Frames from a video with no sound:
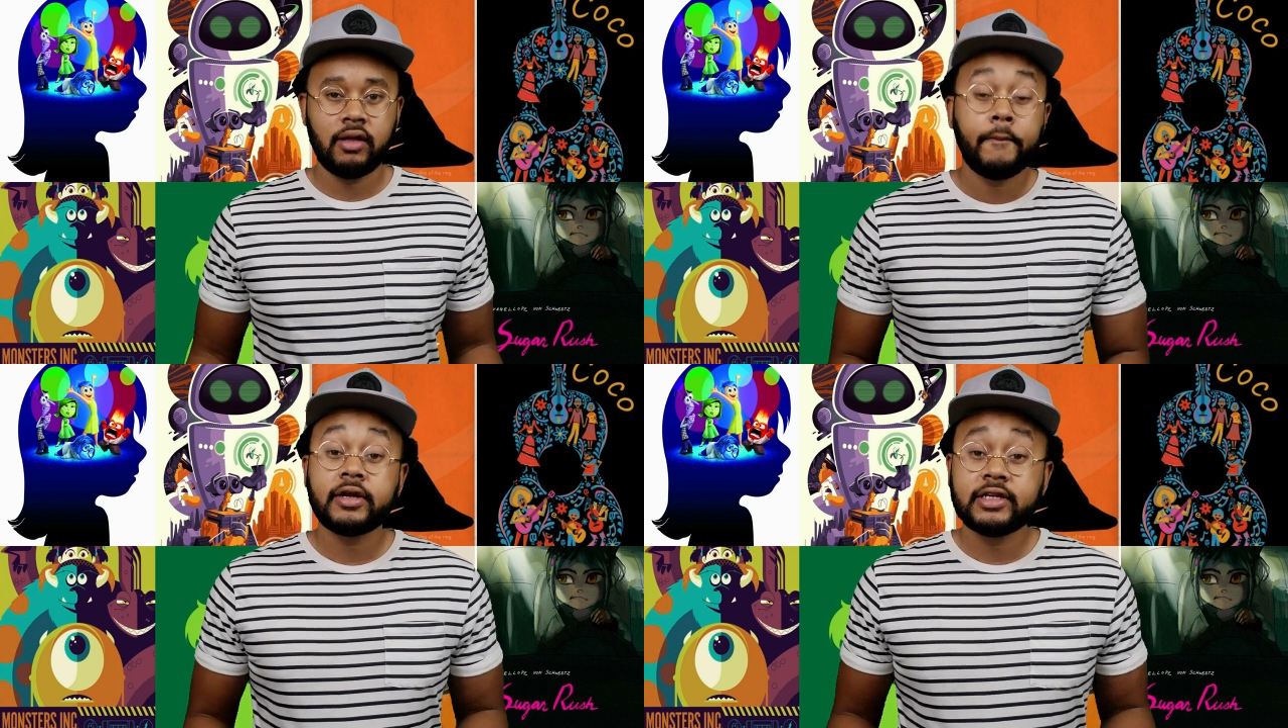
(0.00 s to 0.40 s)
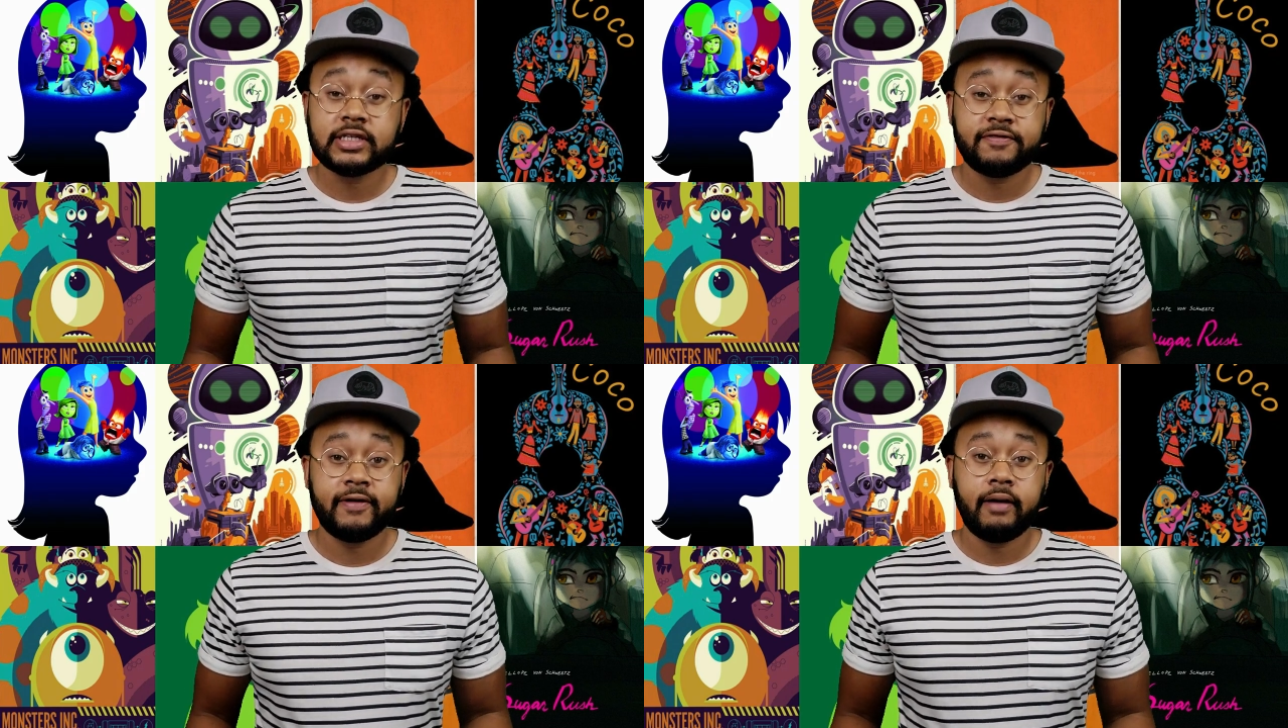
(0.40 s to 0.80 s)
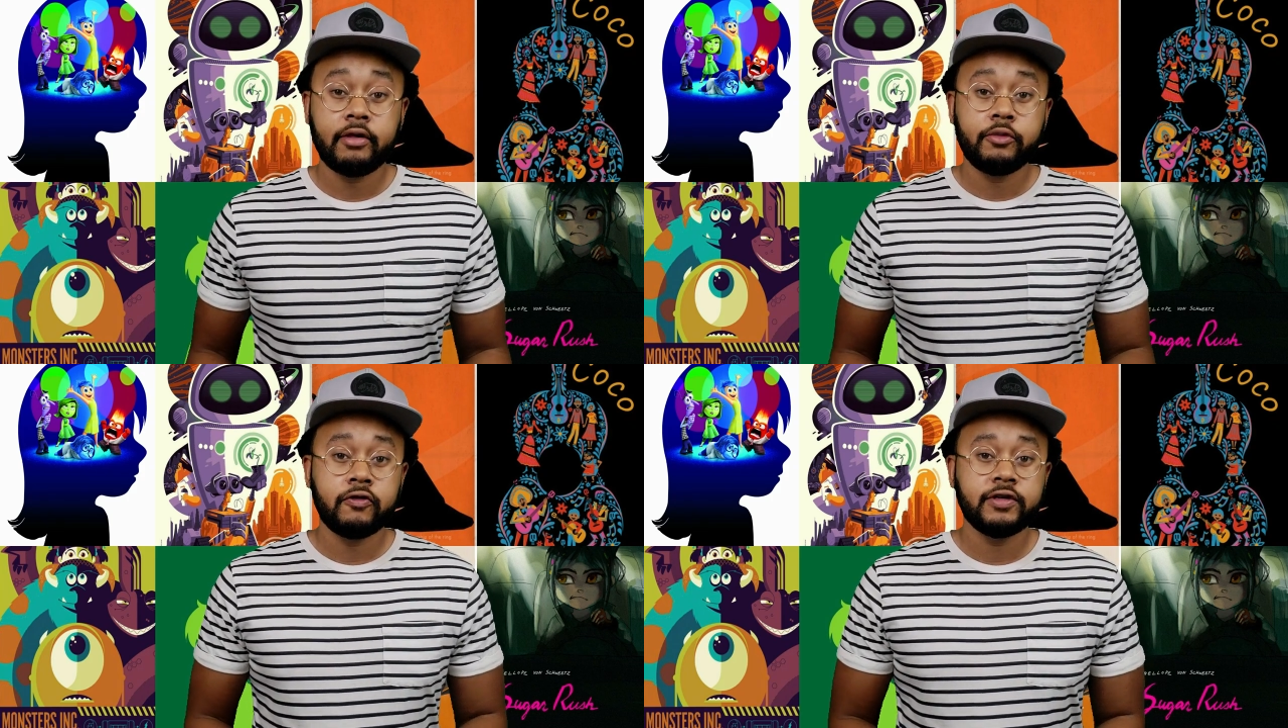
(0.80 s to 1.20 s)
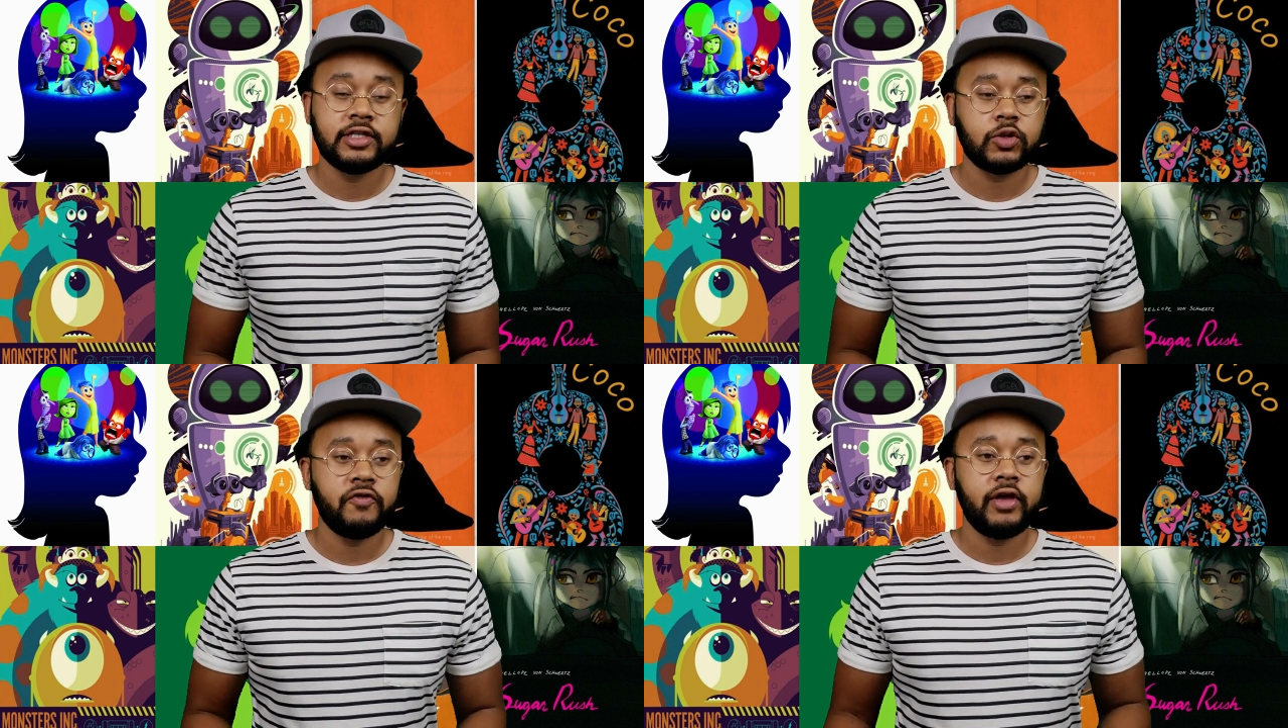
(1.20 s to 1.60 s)
But it is a family movie,
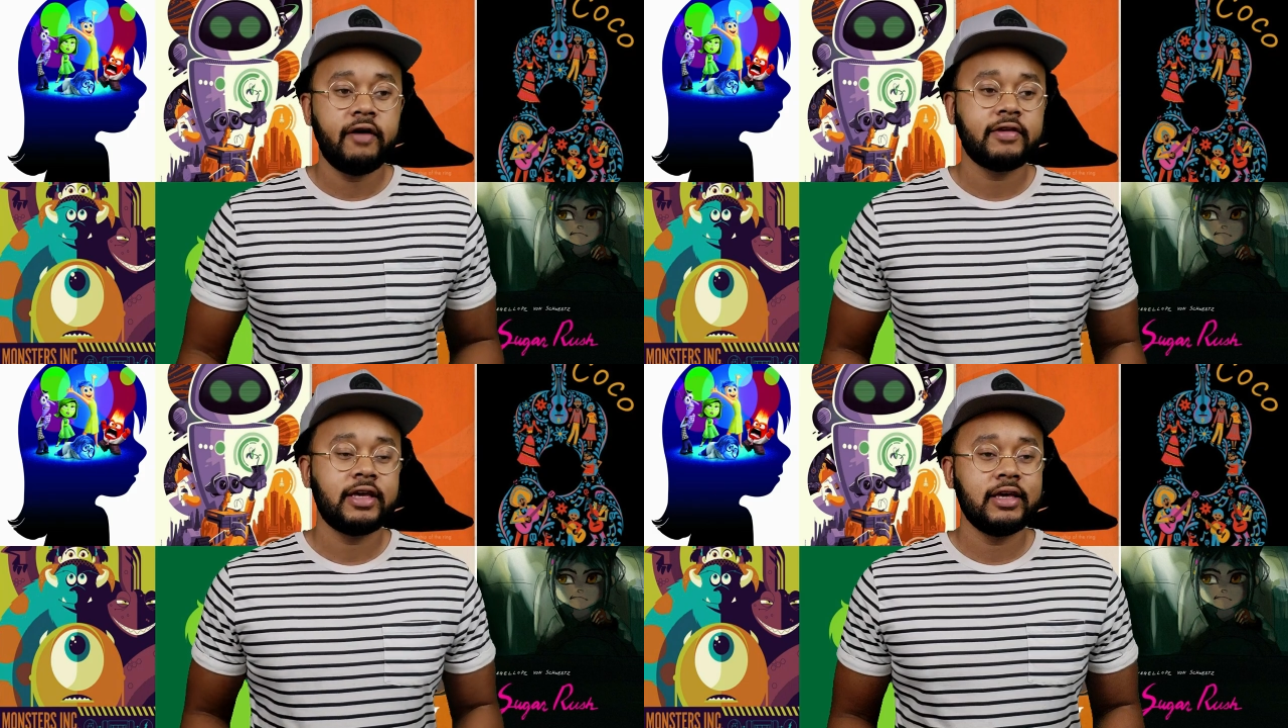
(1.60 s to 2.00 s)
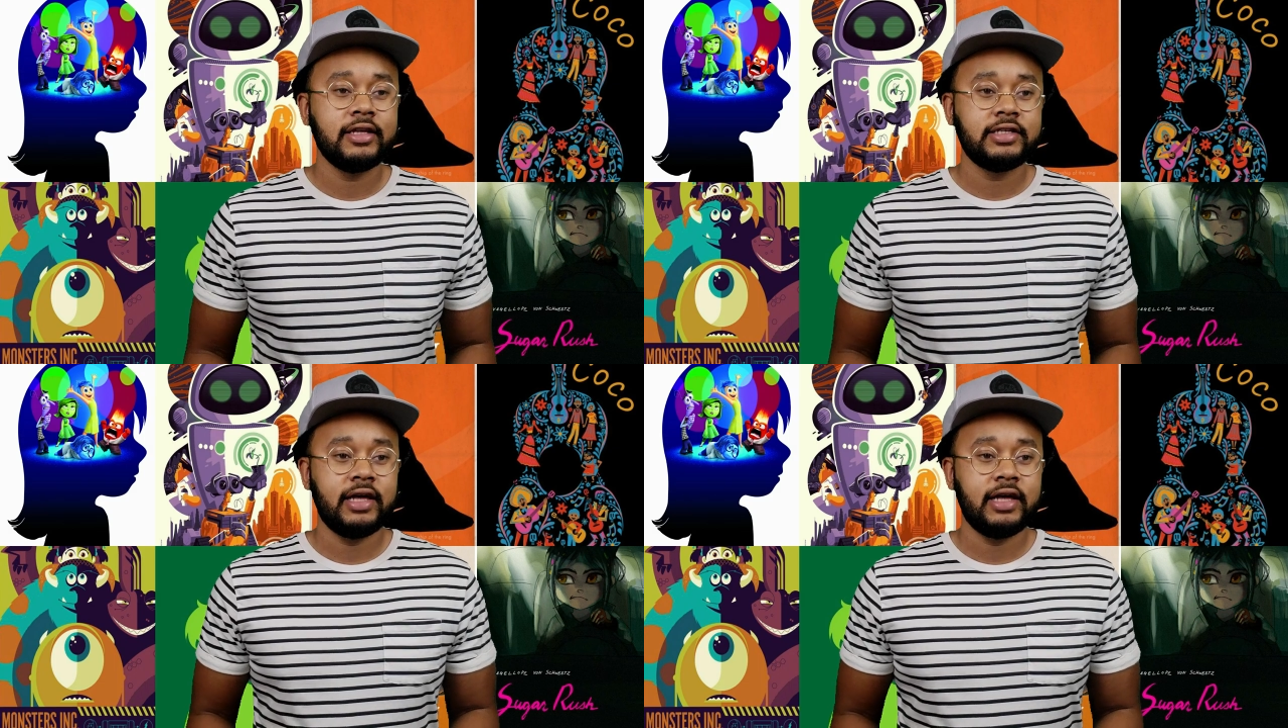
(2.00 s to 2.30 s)
so if you have kids